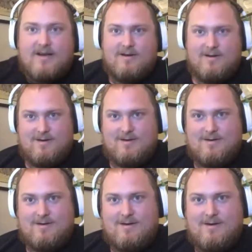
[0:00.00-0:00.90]
Working
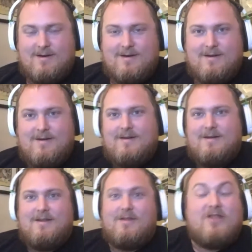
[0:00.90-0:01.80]
to live
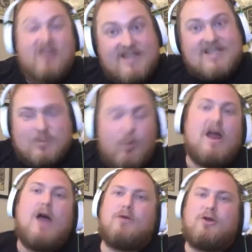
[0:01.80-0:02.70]
is what this is
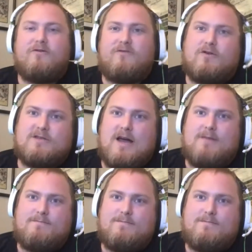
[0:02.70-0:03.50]
what I would do full time.